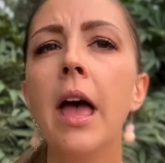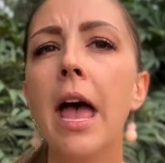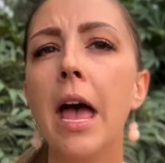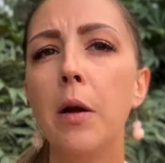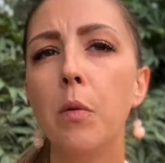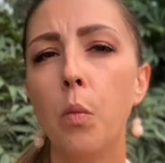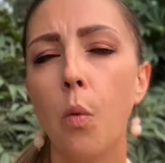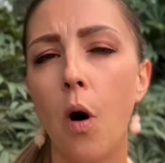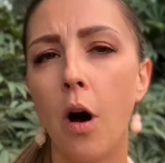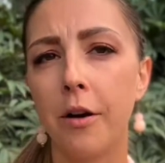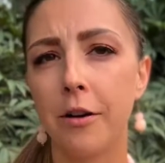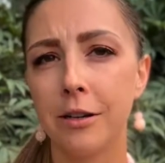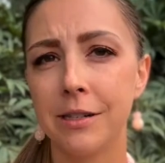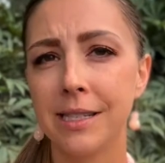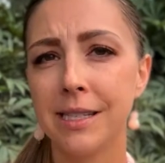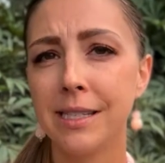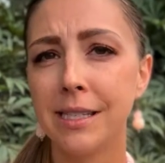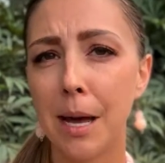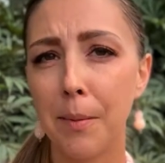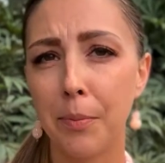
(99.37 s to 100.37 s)
and water
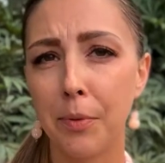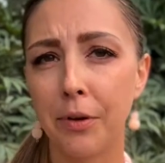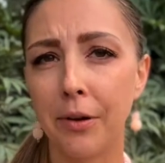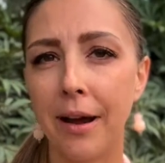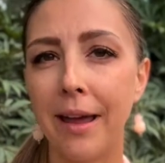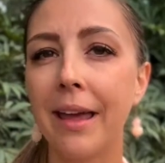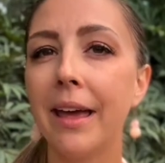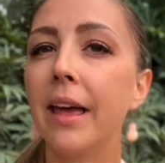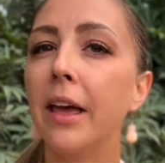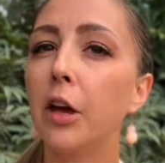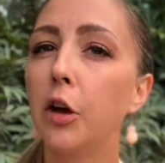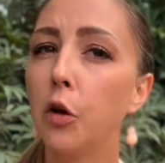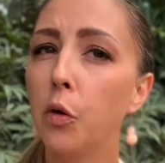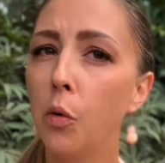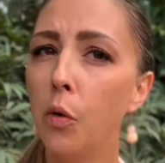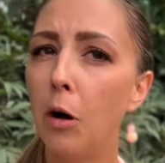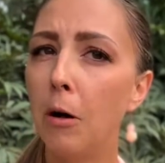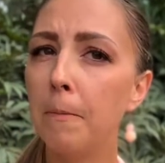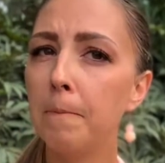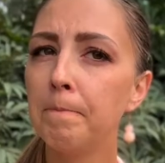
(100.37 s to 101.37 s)
separate and
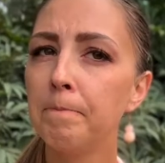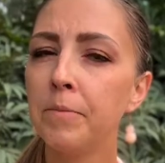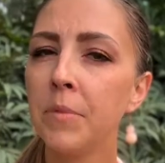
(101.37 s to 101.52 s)
cool.